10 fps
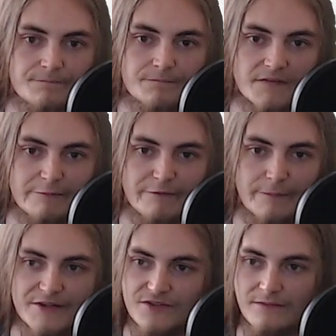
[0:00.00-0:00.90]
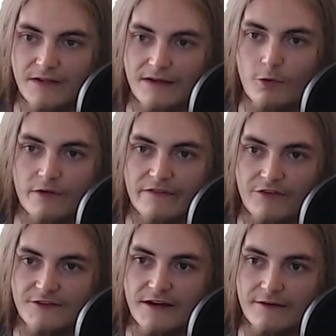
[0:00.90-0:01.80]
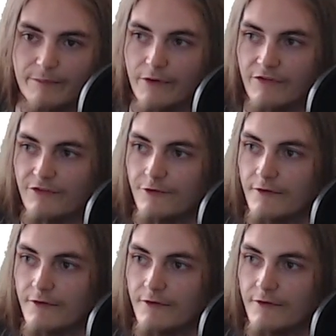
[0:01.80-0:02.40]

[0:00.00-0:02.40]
information, like all of this data, points to.